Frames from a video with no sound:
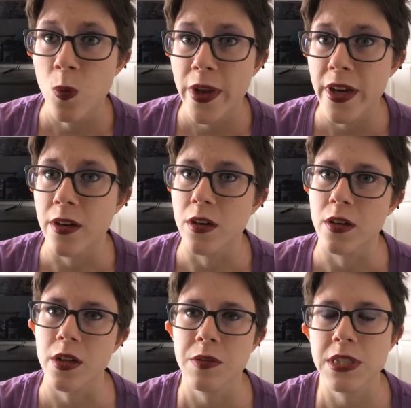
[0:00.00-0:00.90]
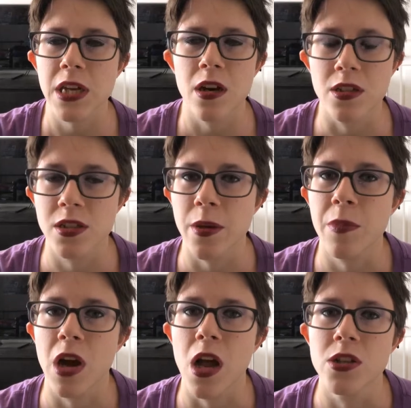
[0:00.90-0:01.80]
weird. It was like on a
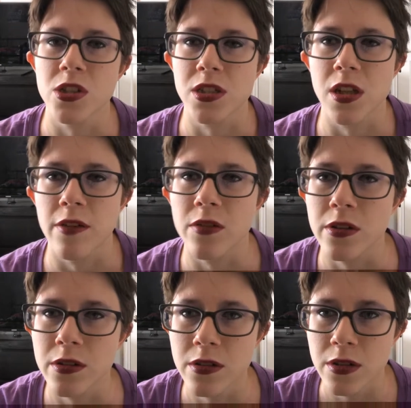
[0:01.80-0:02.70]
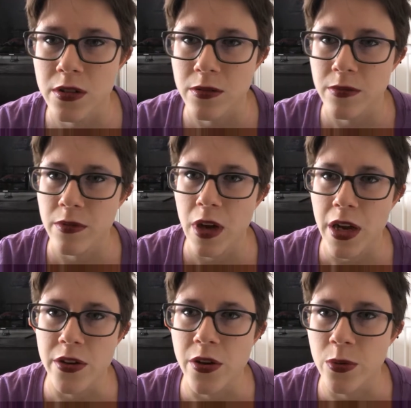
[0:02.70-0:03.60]
subconscious level.
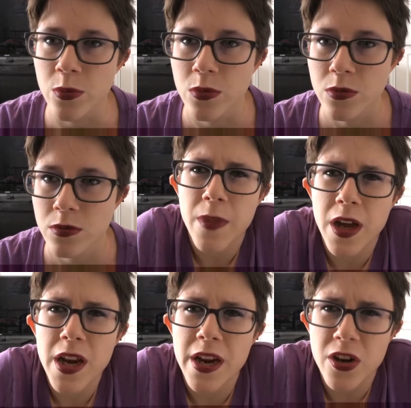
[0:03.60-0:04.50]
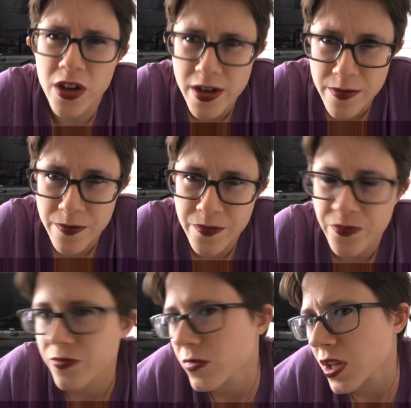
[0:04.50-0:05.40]
I knew. I got a haircut.
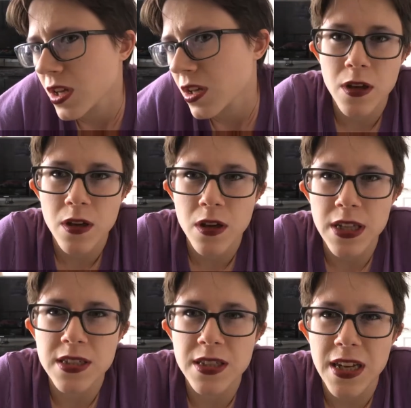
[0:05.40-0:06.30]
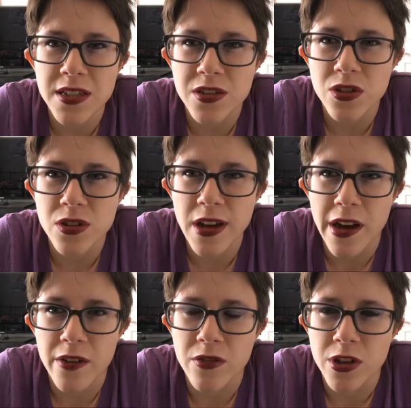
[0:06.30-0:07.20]
It's less
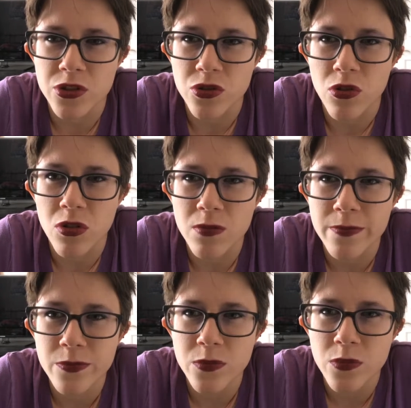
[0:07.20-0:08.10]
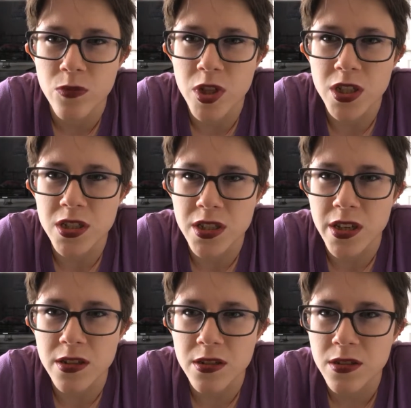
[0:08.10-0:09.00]
out of control, which is
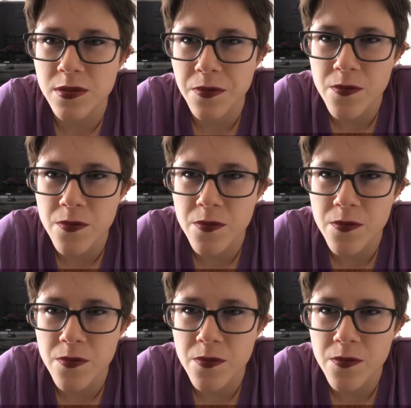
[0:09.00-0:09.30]
nice.